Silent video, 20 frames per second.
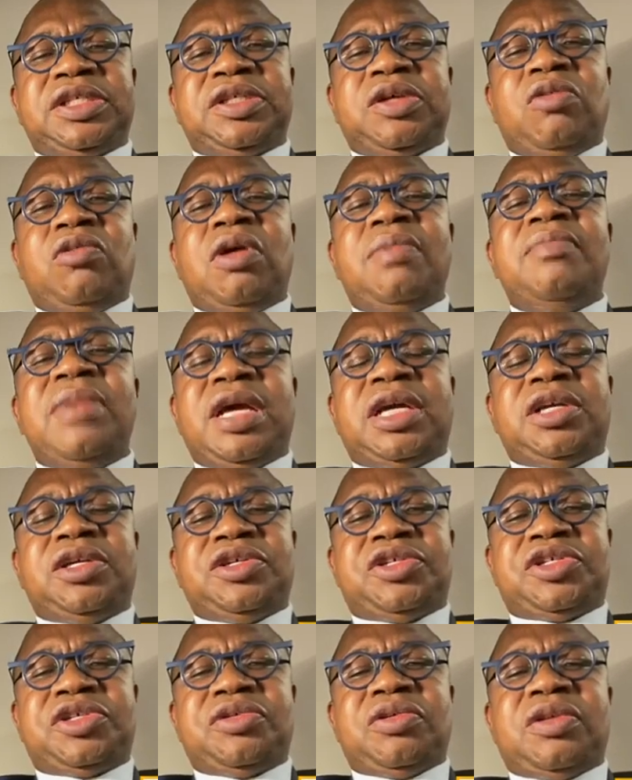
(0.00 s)
So we're
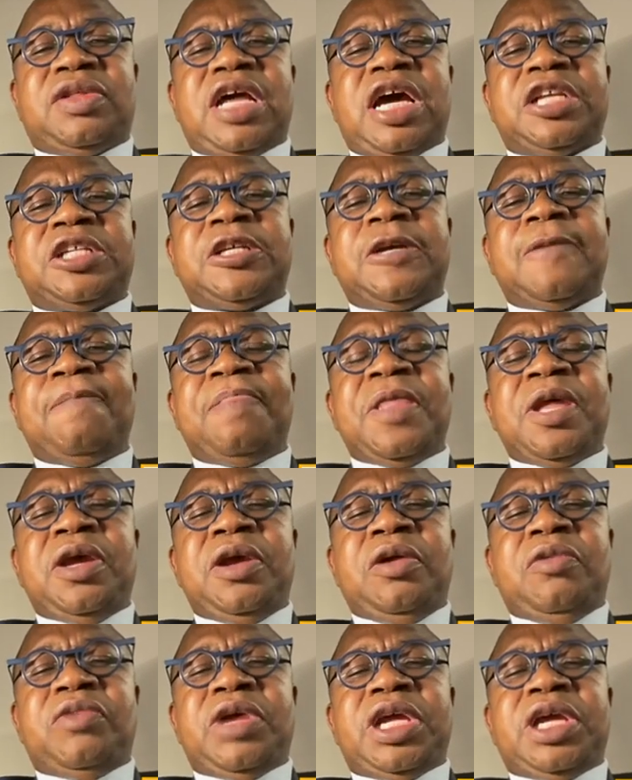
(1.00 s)
making sure that
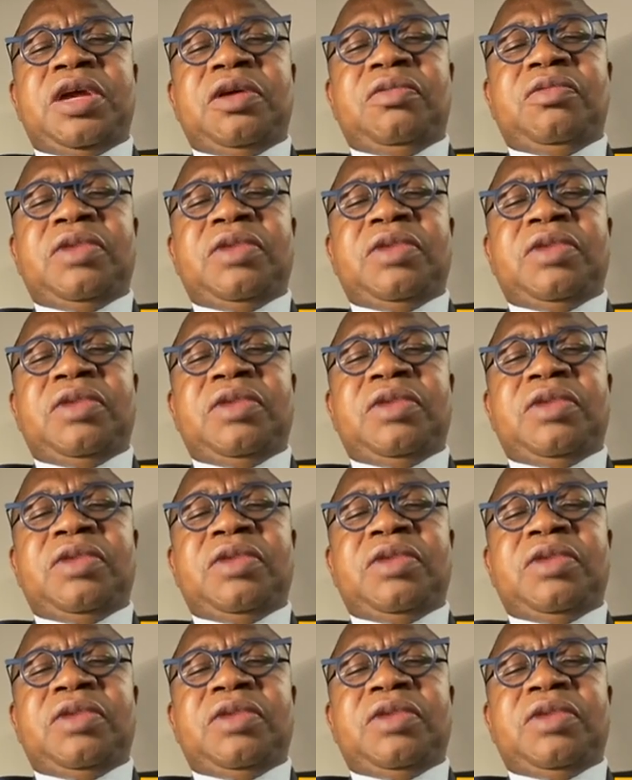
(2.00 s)
we